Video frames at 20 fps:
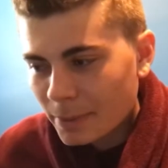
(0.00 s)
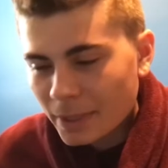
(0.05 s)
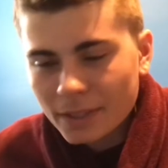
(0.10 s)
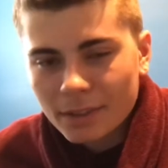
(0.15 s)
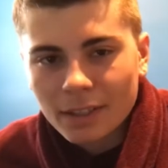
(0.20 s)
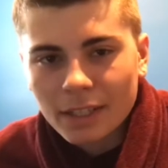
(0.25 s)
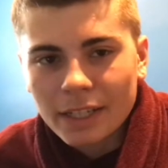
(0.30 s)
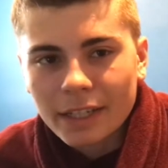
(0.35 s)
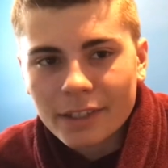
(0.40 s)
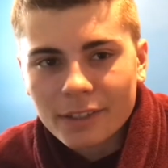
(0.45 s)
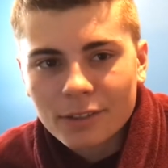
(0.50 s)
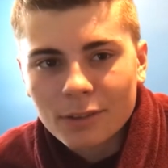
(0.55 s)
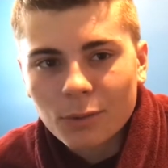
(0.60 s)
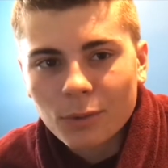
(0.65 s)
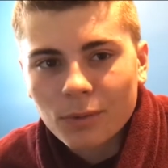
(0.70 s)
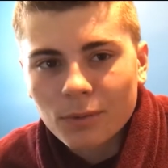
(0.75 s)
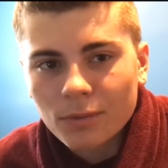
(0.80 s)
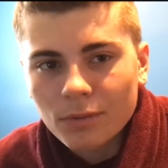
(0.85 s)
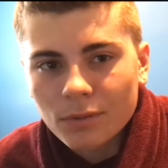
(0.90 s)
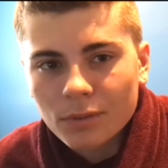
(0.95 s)
it's been like
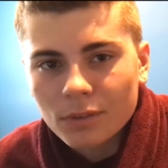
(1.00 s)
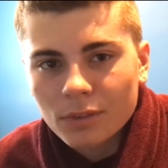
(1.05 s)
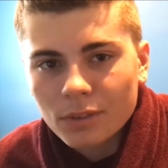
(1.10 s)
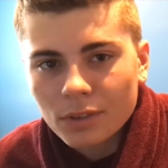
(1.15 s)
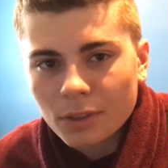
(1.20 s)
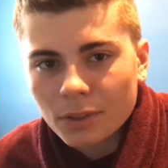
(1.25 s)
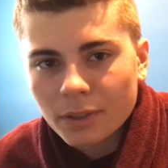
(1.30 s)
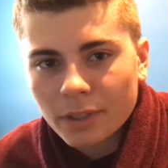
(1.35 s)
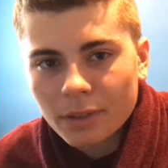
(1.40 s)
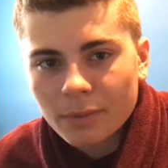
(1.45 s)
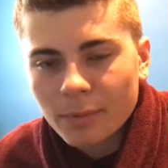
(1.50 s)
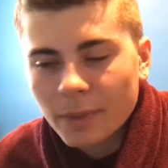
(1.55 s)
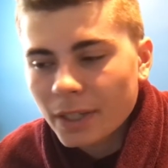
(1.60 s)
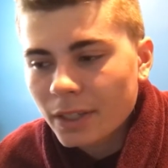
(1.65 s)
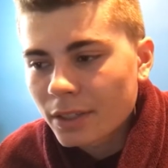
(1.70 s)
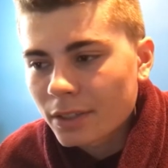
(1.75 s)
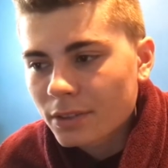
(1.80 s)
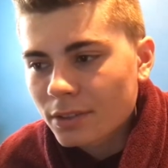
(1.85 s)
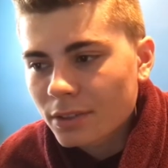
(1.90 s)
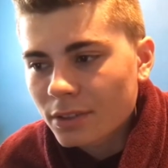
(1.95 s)
tw- 30
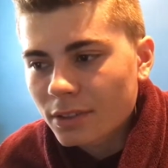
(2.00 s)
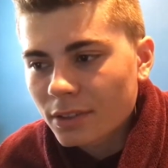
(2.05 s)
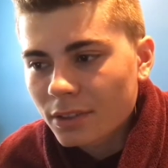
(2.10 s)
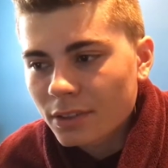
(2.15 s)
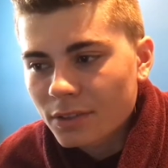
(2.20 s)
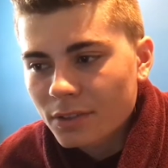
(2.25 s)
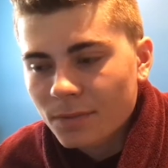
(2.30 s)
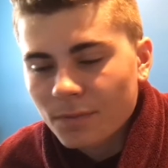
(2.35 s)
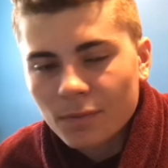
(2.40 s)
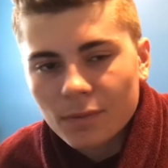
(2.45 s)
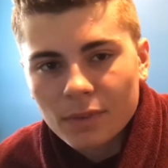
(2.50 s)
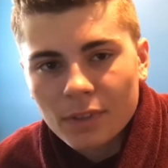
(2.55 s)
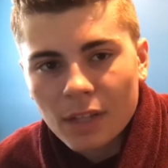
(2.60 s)
minutes and there's